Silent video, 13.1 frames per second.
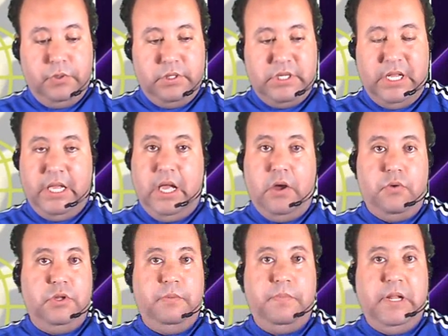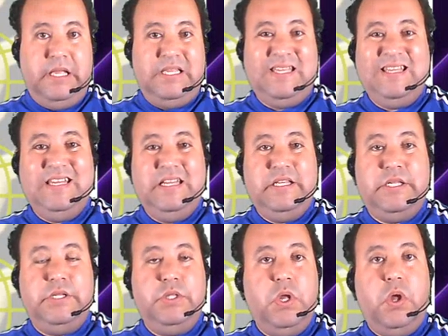take out of the place.
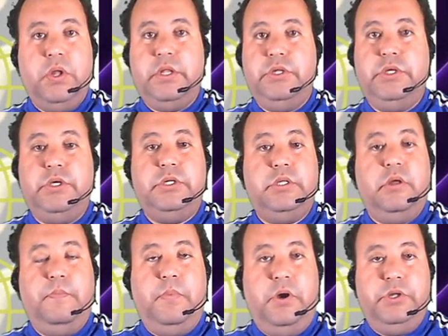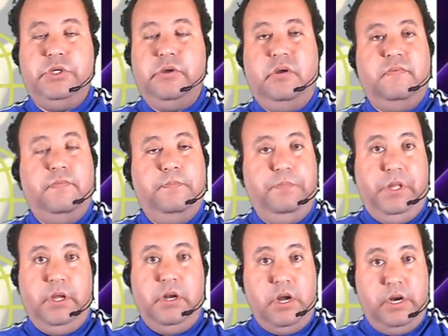It's not just a bunch of
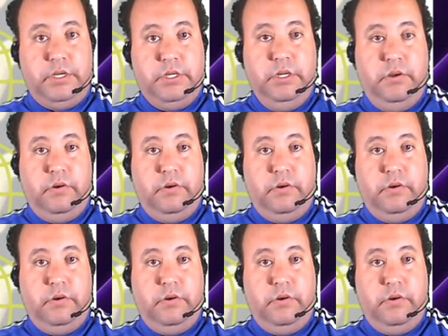PLRs.